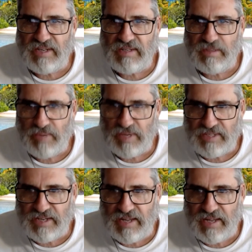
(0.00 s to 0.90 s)

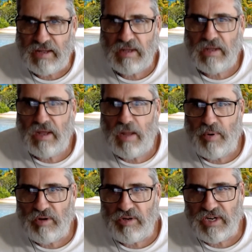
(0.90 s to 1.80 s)
simplicity,
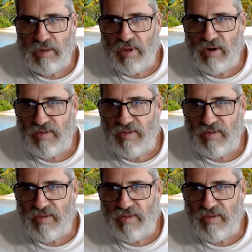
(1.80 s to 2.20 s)
approaching a bona